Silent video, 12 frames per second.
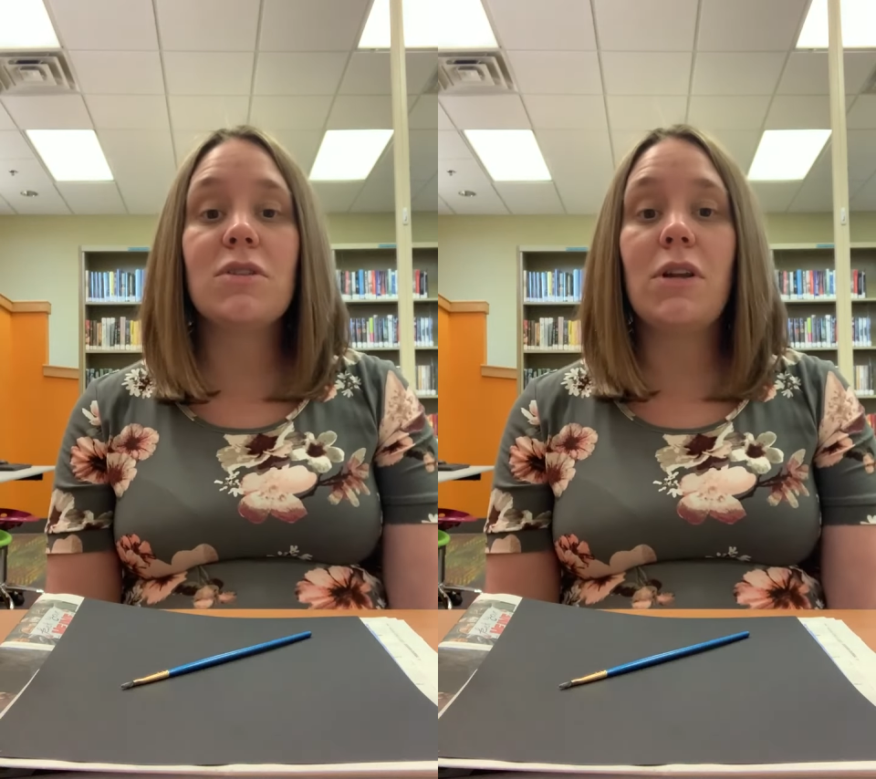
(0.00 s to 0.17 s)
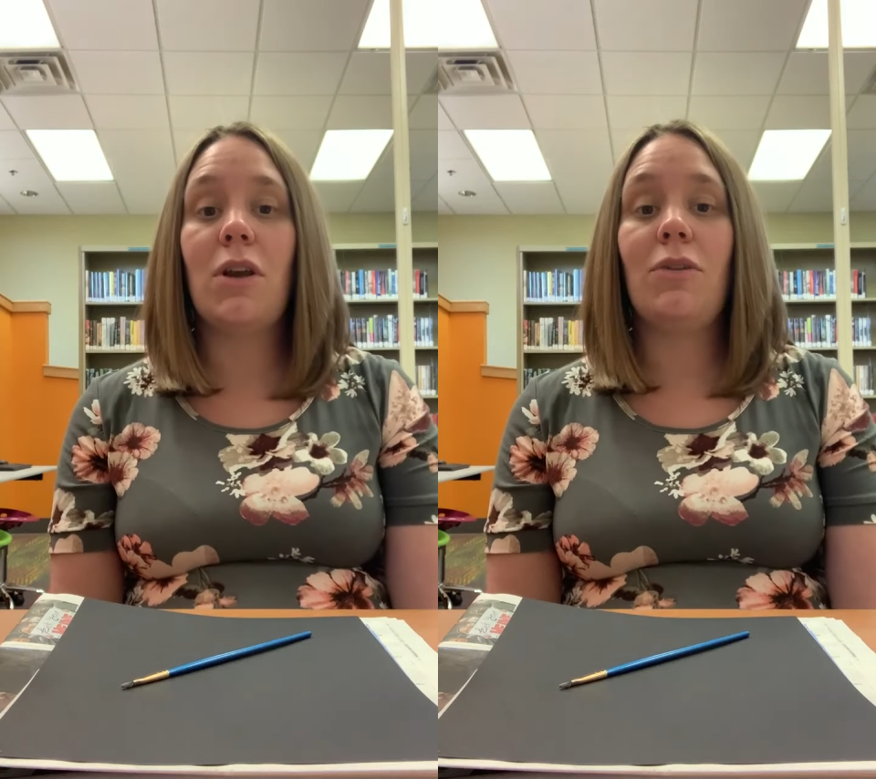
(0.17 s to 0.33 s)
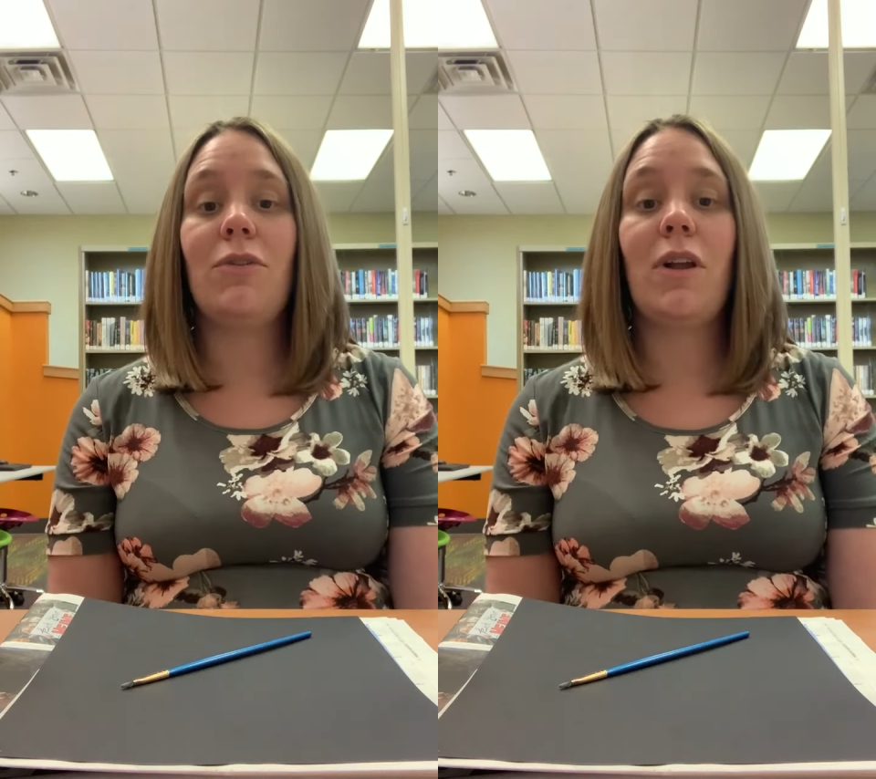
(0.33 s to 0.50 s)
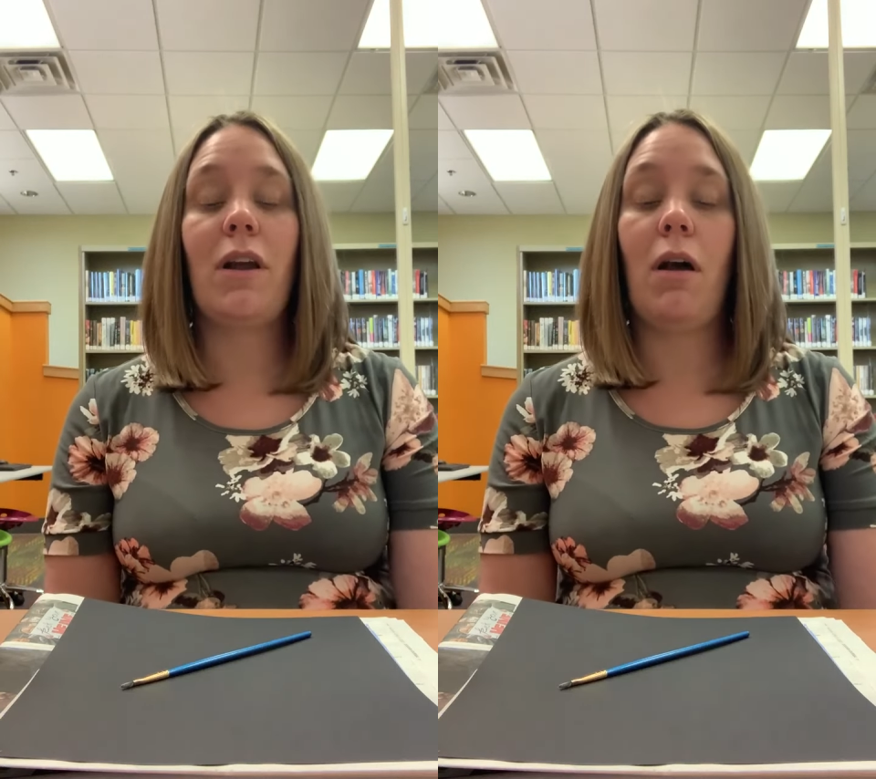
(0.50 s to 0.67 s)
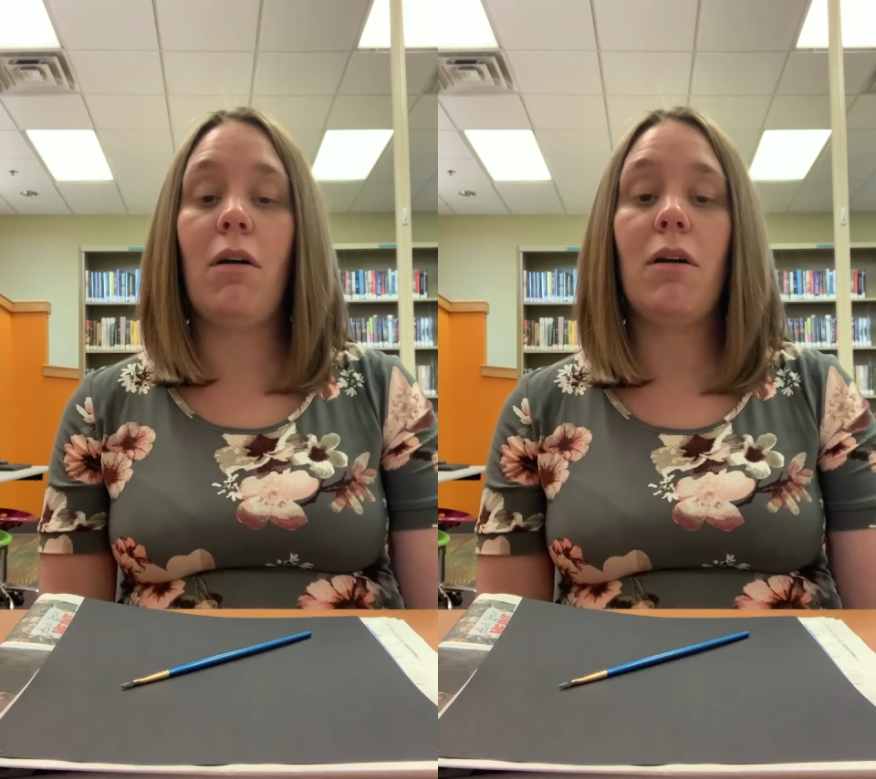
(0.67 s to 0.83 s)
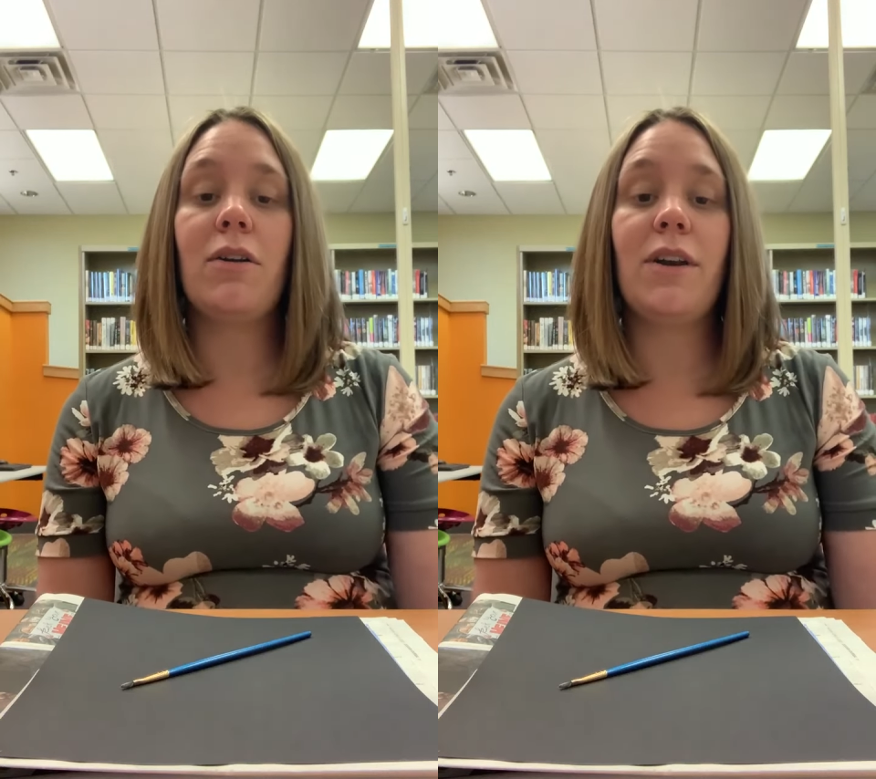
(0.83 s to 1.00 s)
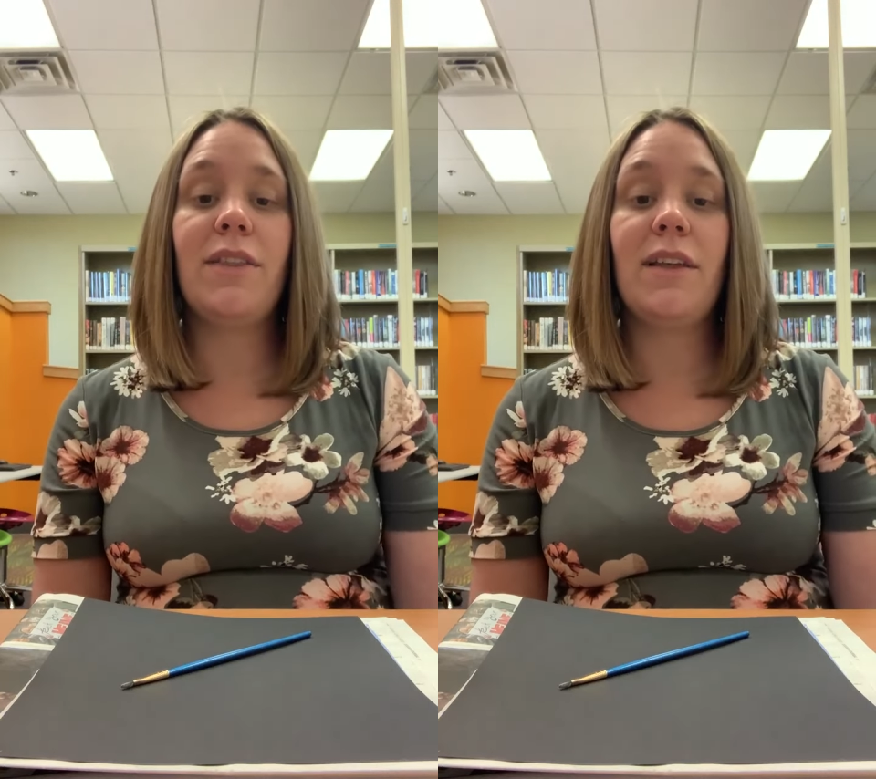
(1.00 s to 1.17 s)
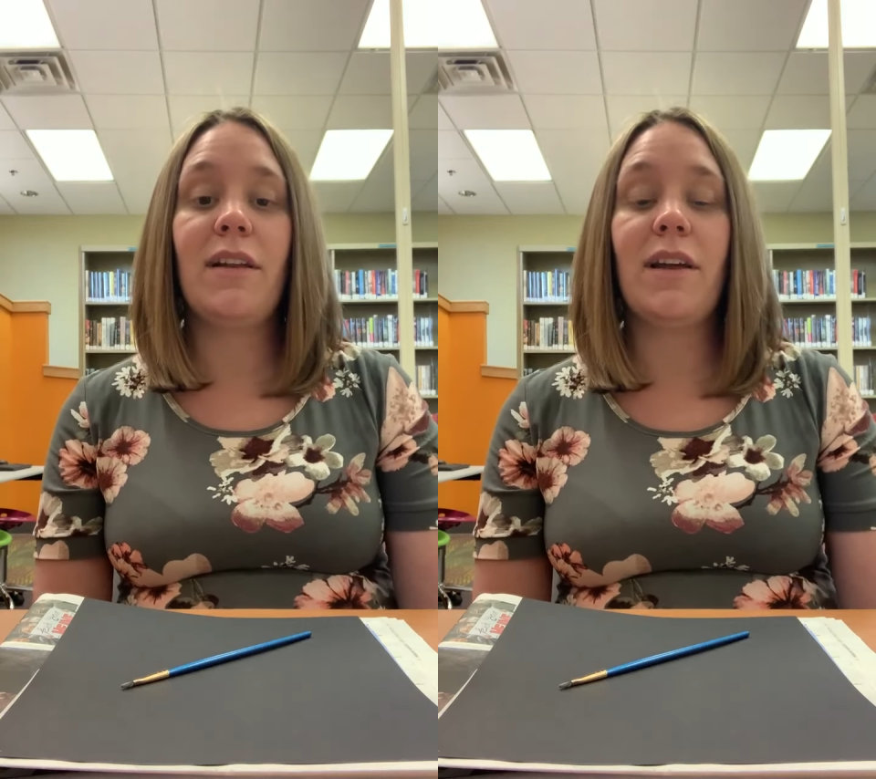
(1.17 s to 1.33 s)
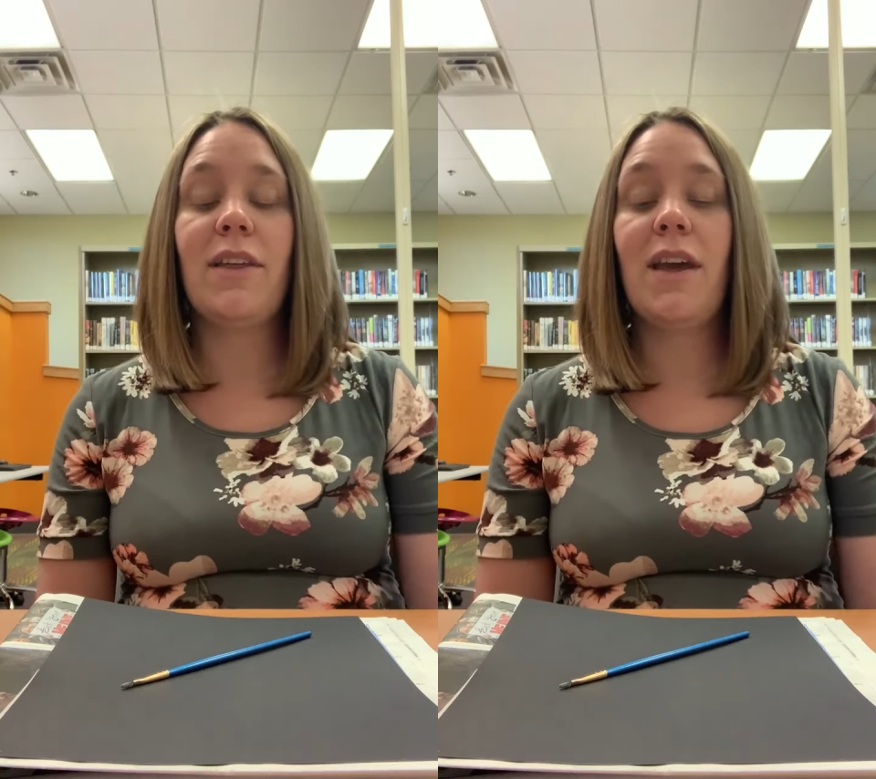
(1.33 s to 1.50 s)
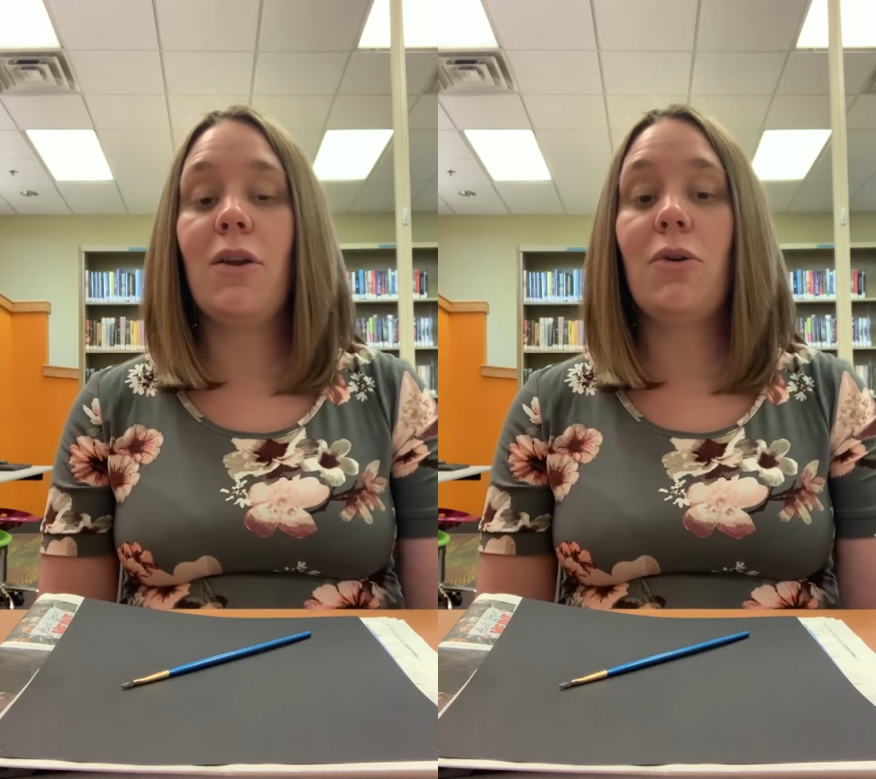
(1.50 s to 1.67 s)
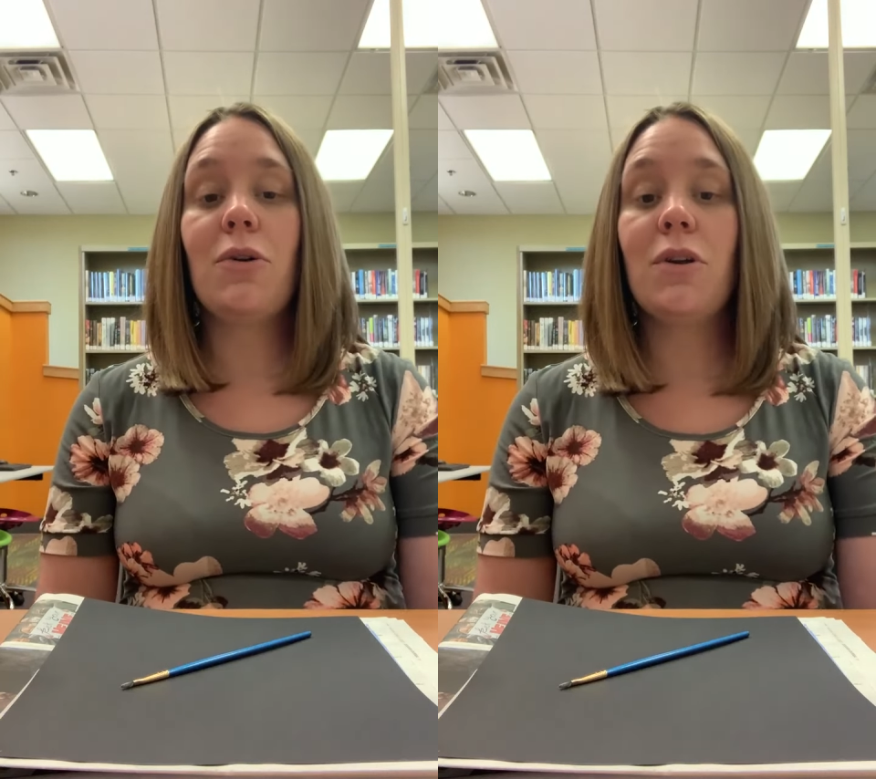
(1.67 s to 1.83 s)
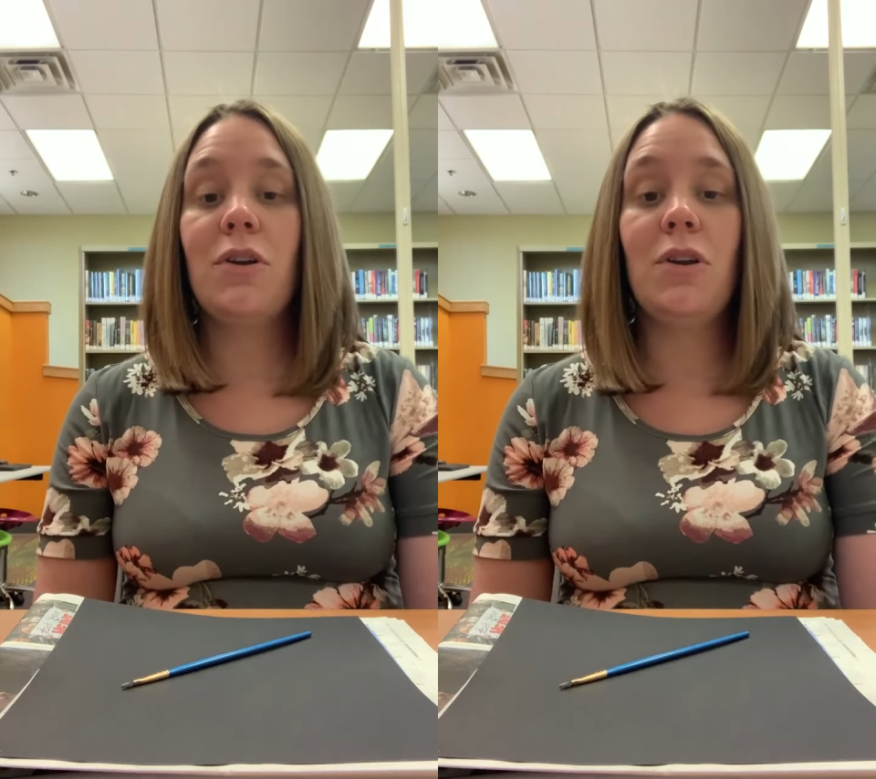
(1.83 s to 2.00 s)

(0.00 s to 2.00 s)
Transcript: if you like art or anything like that, or,